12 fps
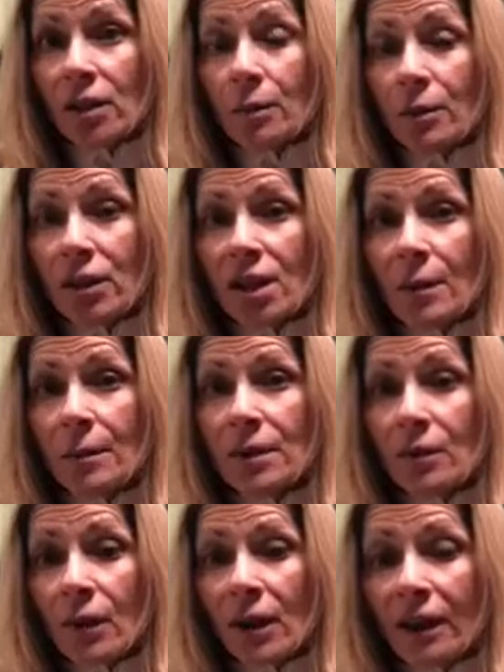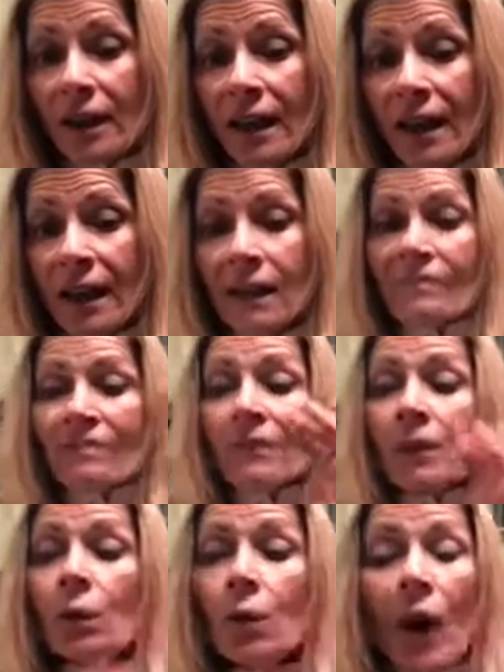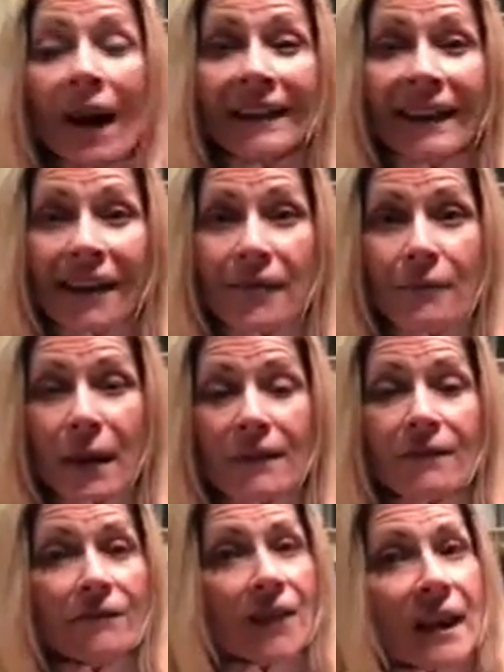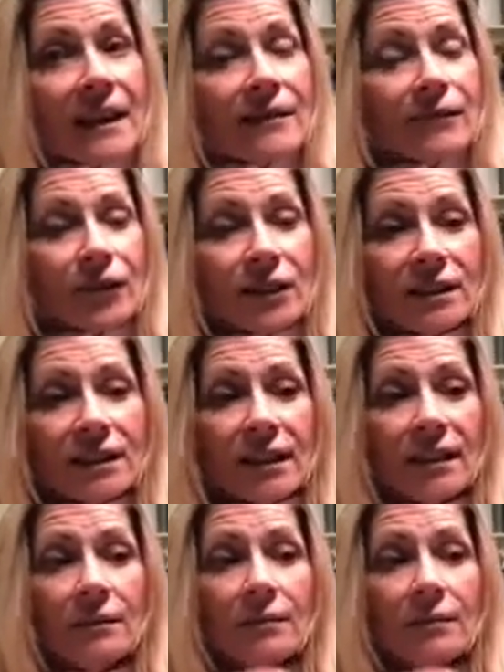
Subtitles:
your push-up as well. One of my favorite